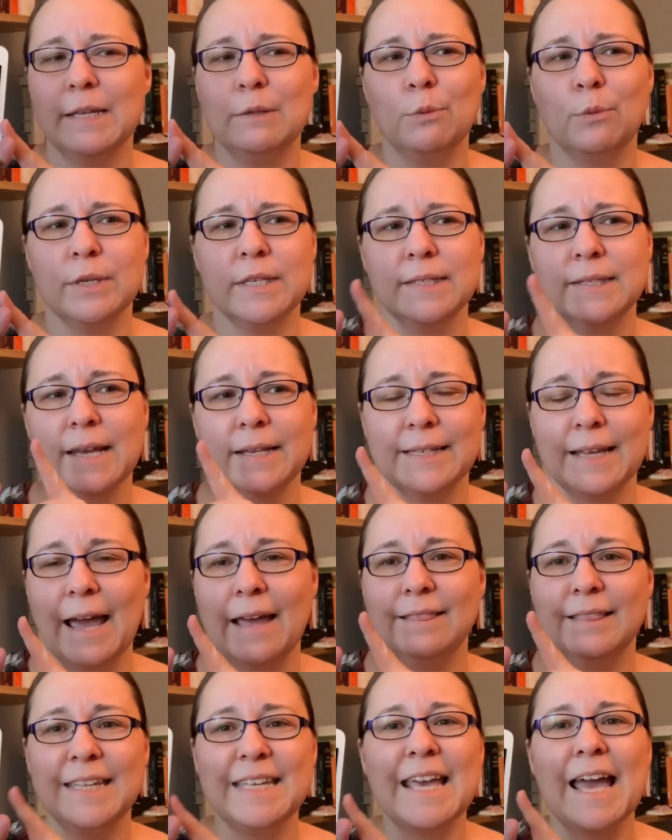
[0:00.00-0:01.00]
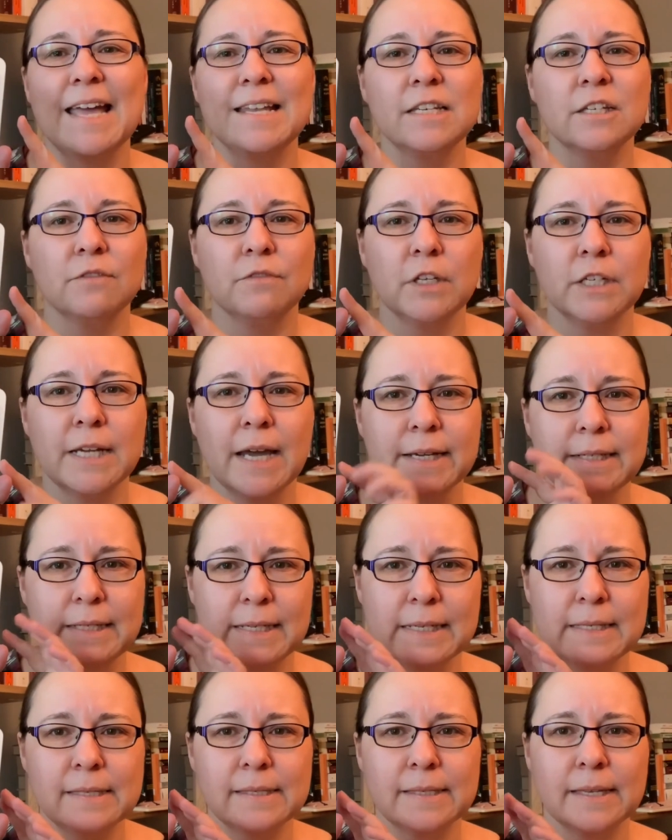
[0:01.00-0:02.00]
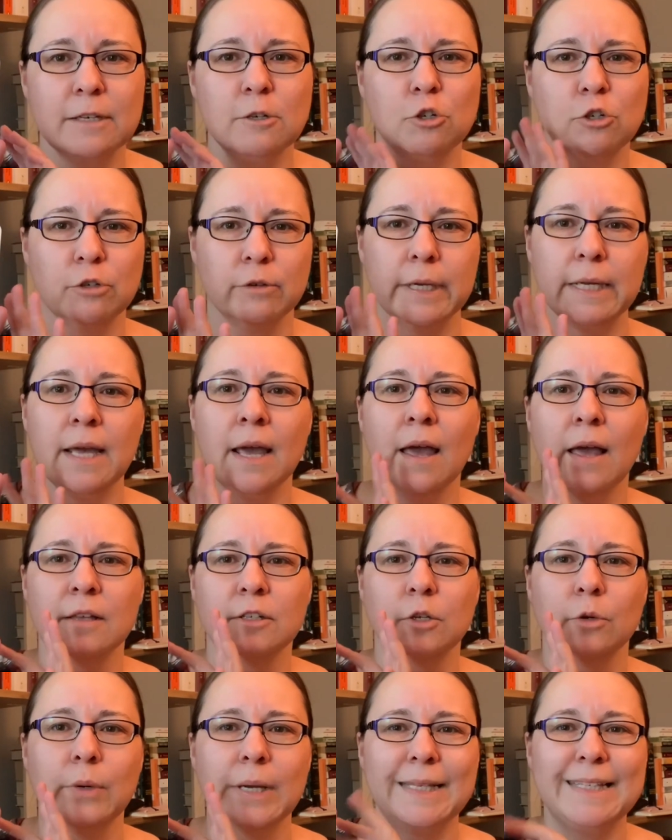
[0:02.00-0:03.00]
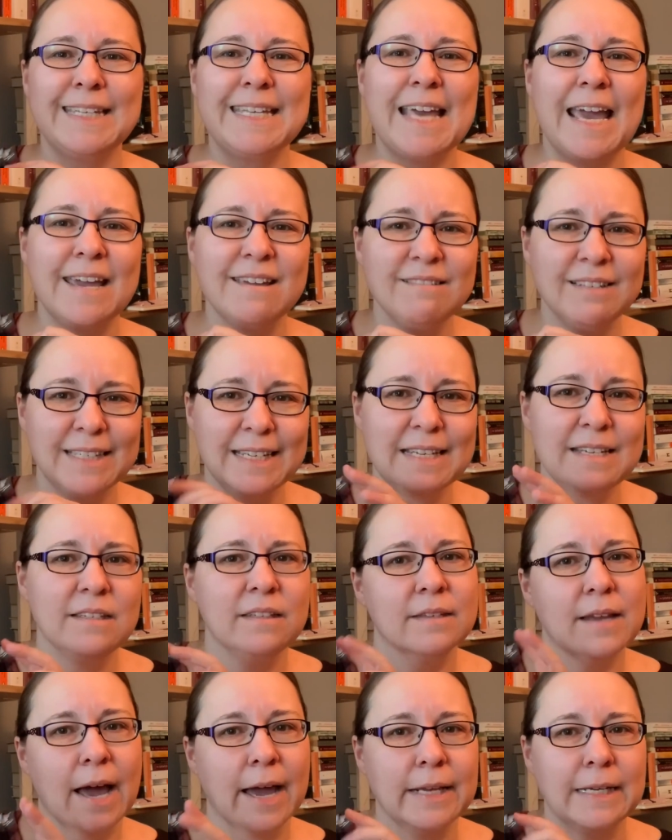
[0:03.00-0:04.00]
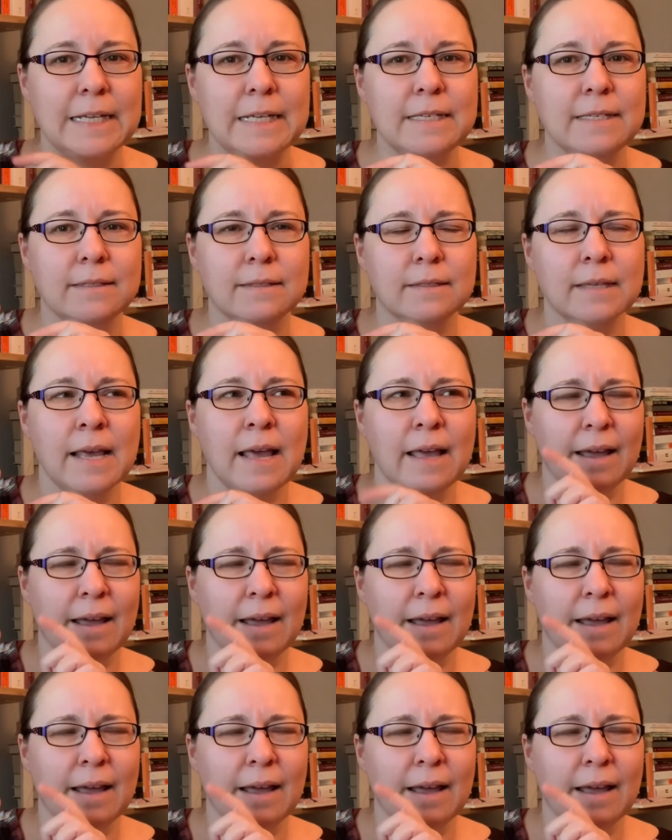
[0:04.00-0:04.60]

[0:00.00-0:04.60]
It was set at the end of the 19th century, so in the 1890s.